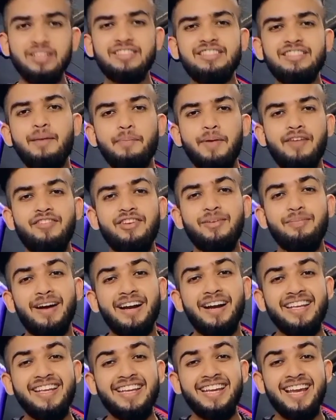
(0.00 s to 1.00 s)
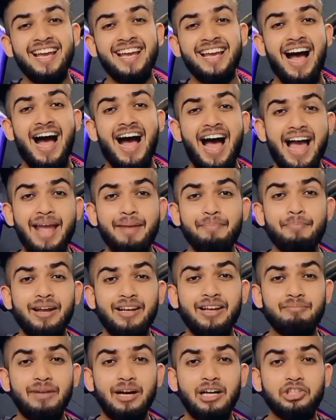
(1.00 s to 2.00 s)
What's up everybody? I'm
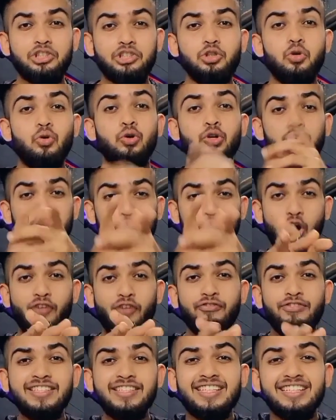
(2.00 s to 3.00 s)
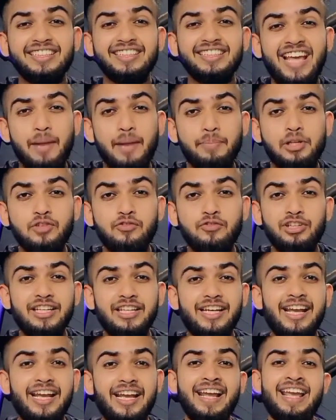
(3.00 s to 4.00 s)
Mac Marshall, your physical therapist for the
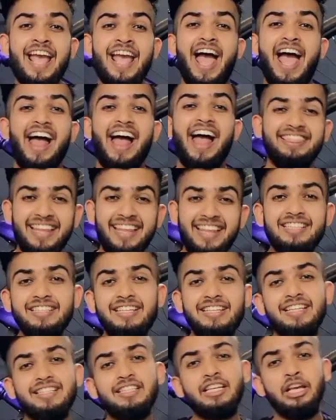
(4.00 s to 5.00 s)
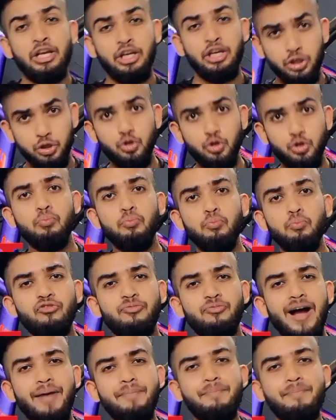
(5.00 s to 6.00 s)
day, and this is You
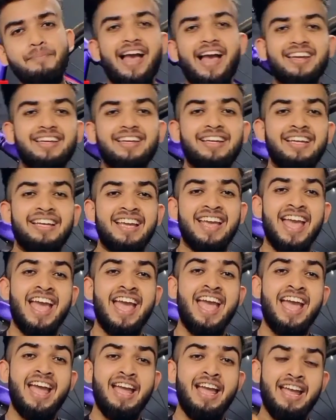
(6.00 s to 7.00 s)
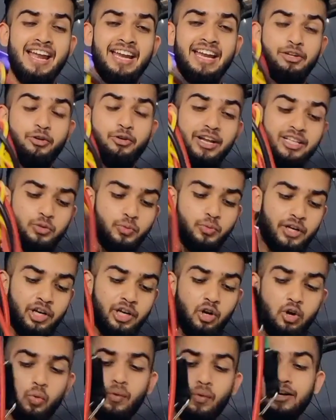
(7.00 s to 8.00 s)
Move by Mac. In today's
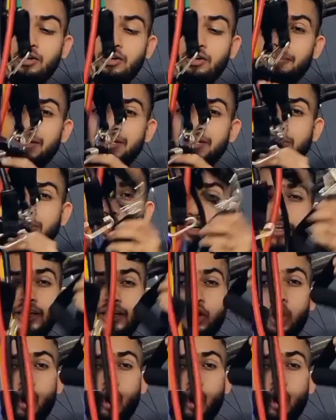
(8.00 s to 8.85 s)
video, we're going to be talking